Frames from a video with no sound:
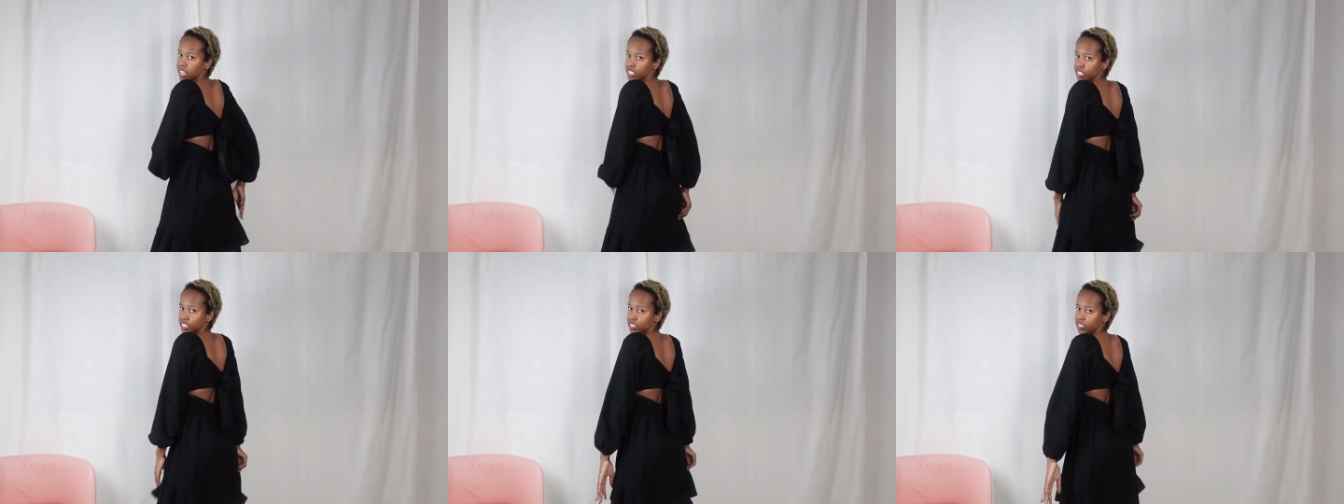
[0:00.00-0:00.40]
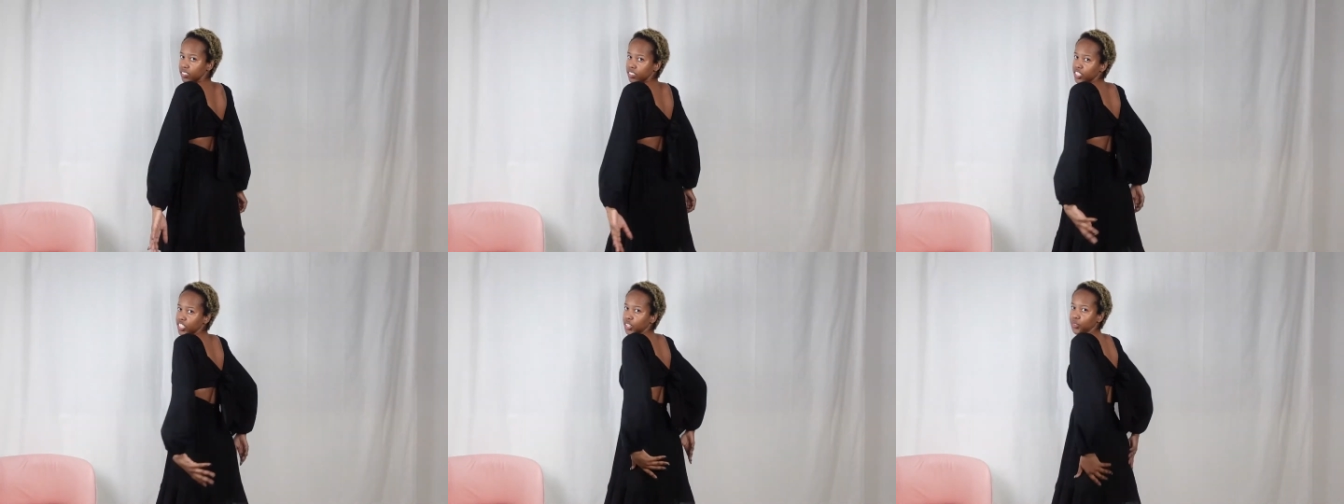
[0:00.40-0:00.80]
i
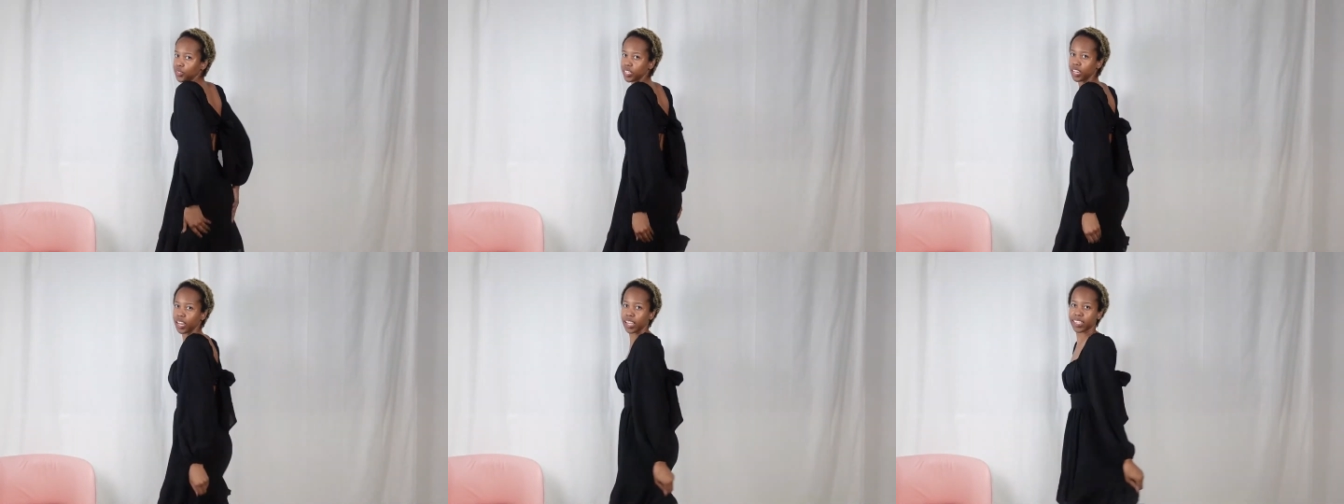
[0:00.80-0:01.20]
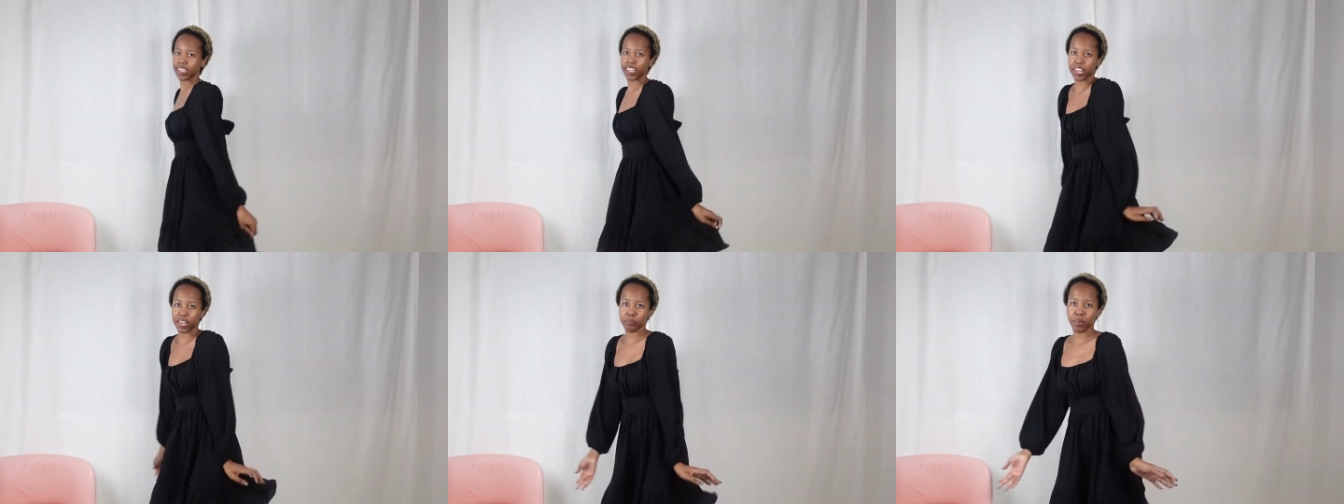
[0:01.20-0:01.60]
genuinely like
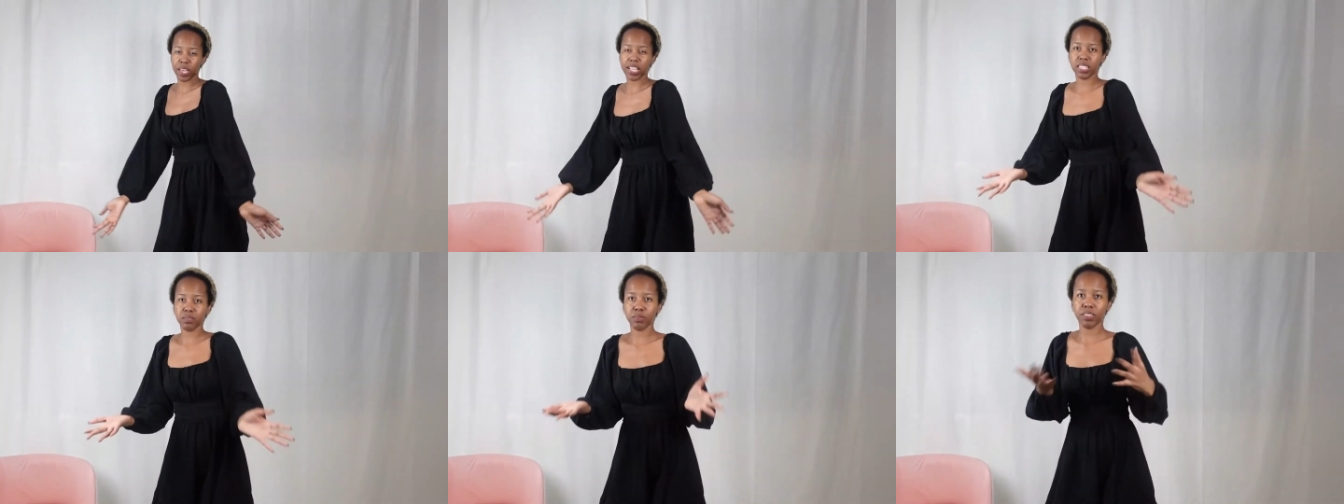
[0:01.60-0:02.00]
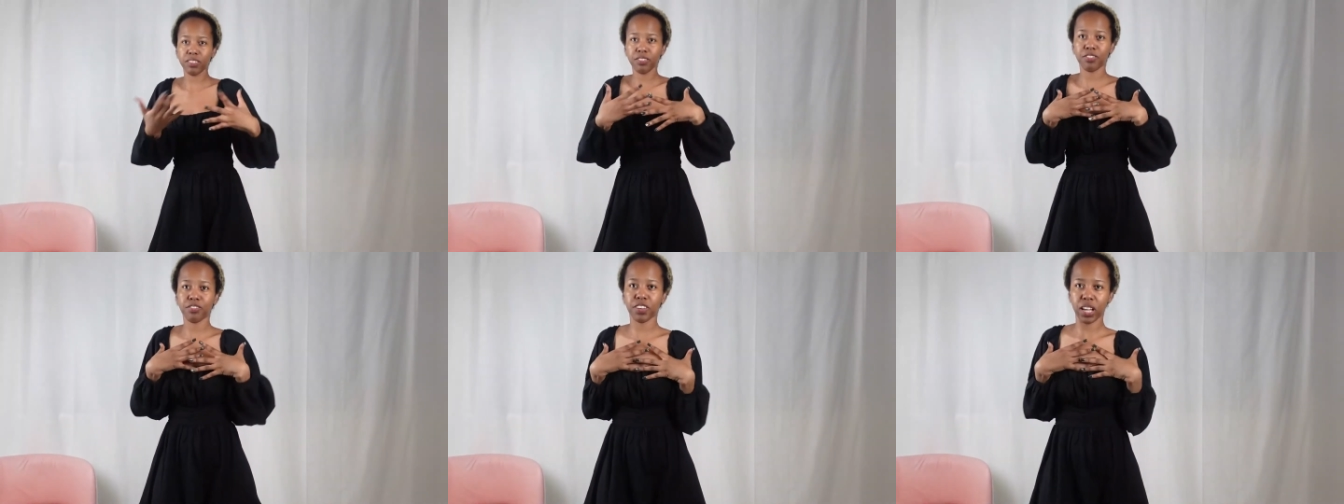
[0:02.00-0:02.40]
it it makes me
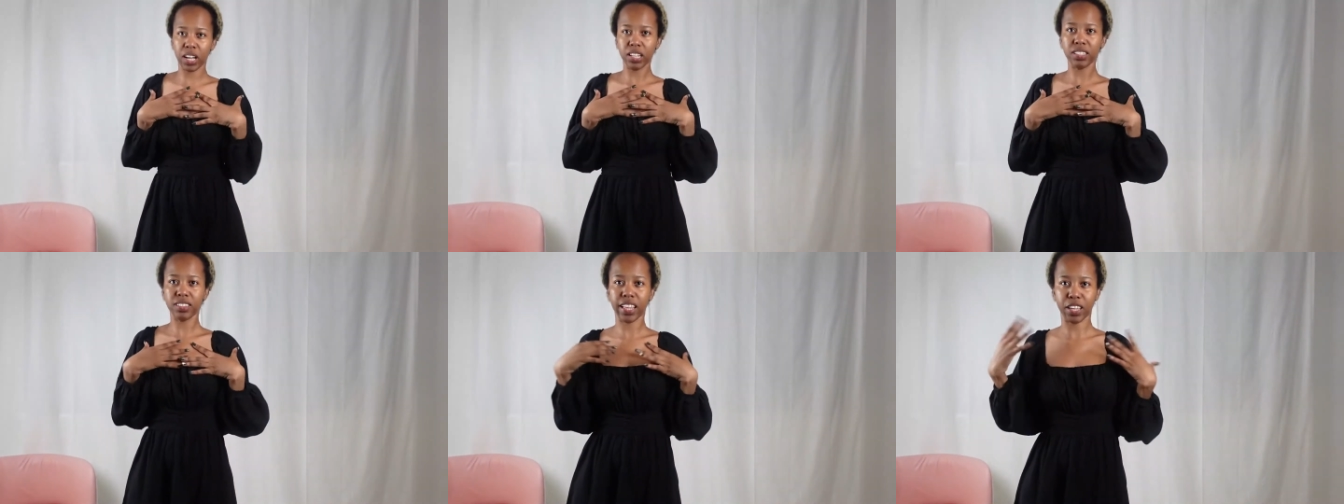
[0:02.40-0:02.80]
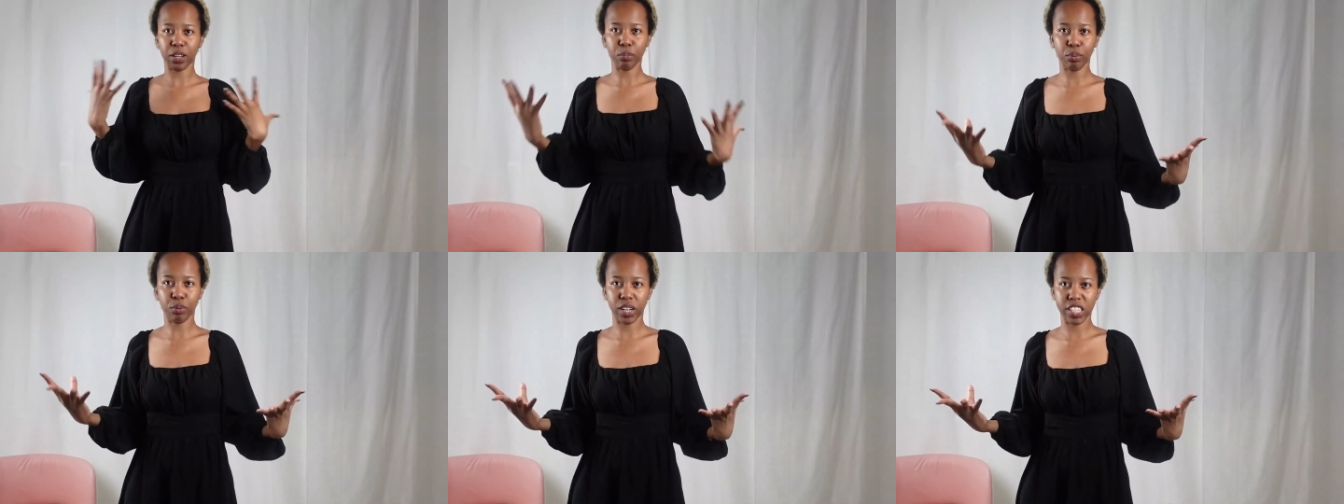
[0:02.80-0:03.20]
feel like a
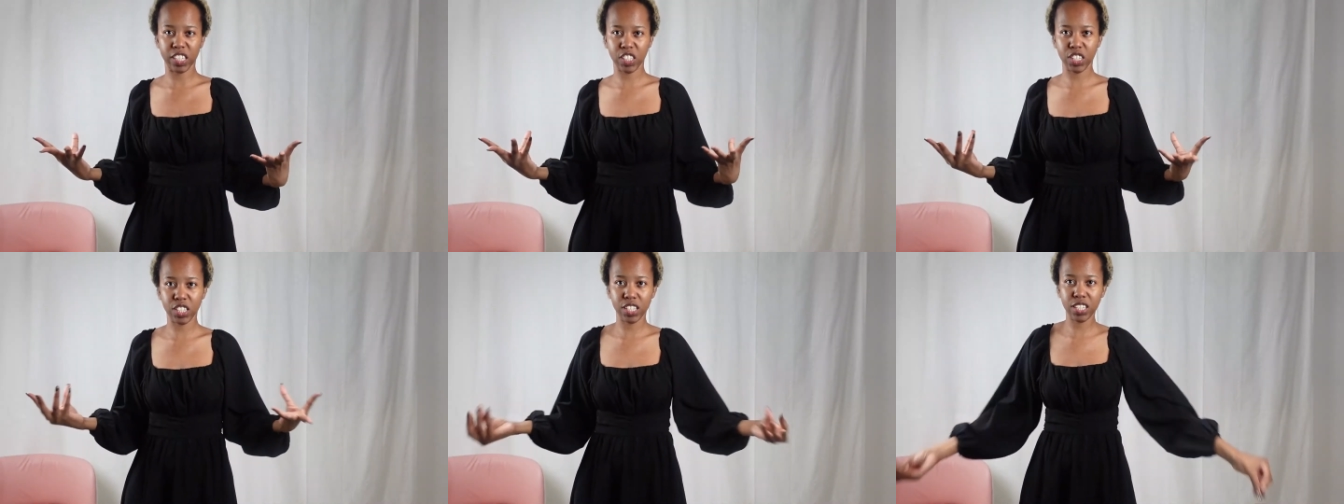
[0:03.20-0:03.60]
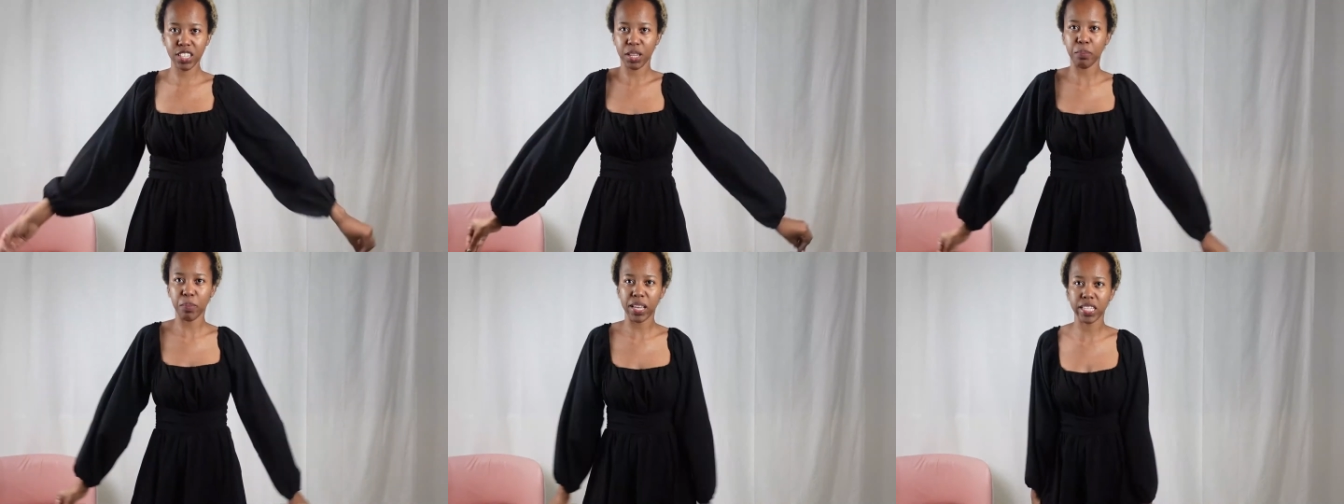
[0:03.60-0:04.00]
princess
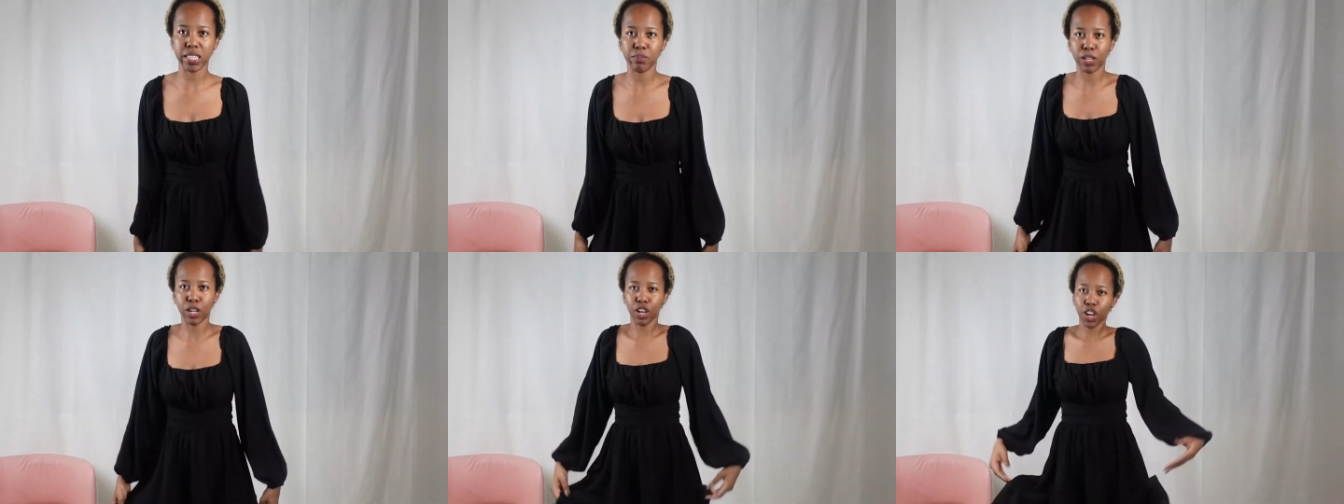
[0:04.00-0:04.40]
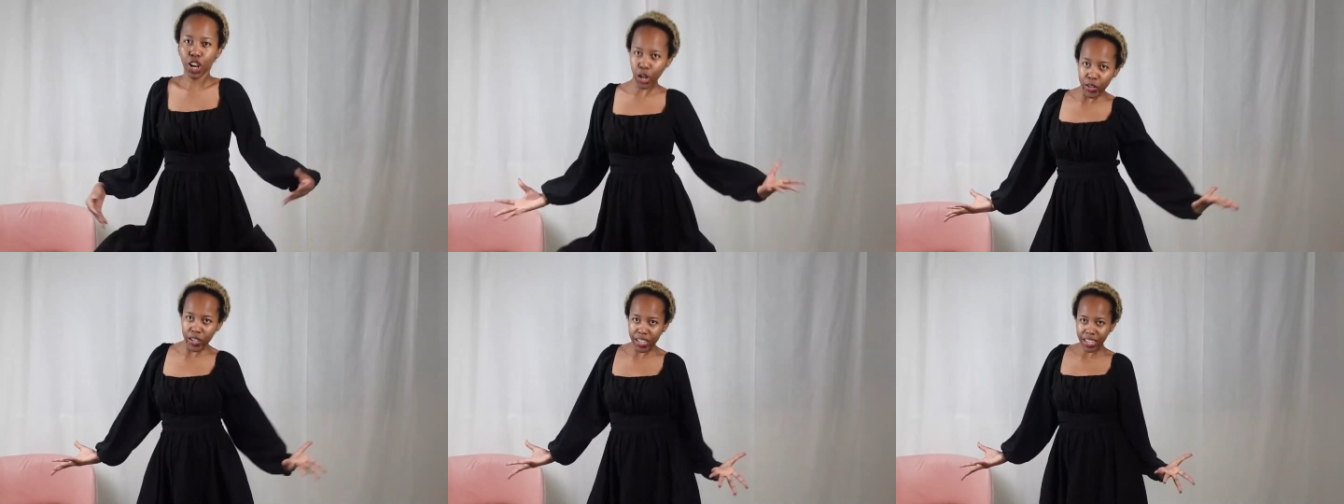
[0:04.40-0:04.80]
it makes me
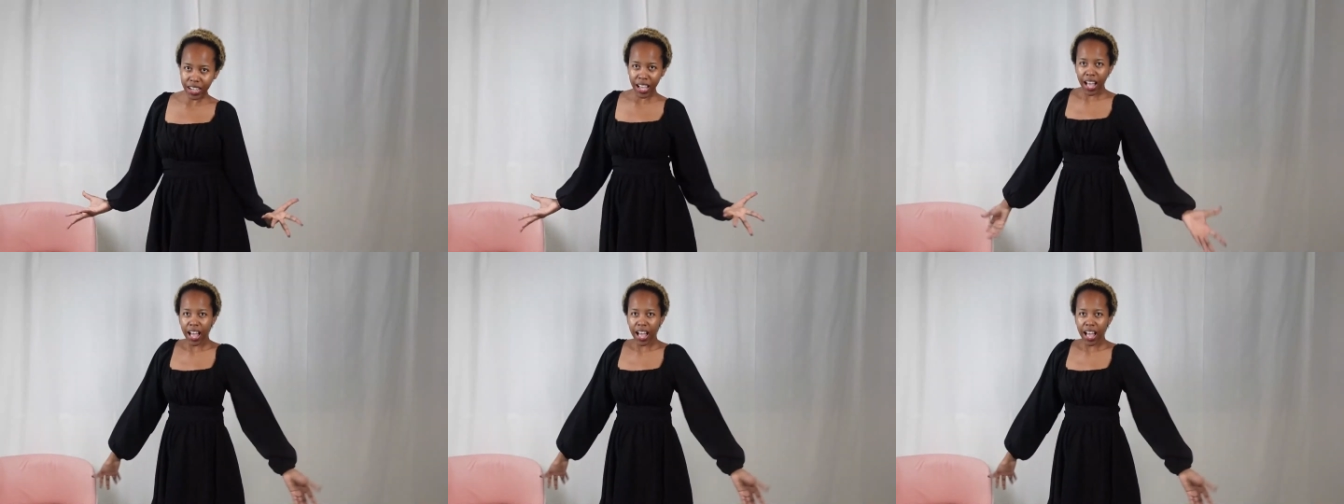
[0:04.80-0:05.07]
look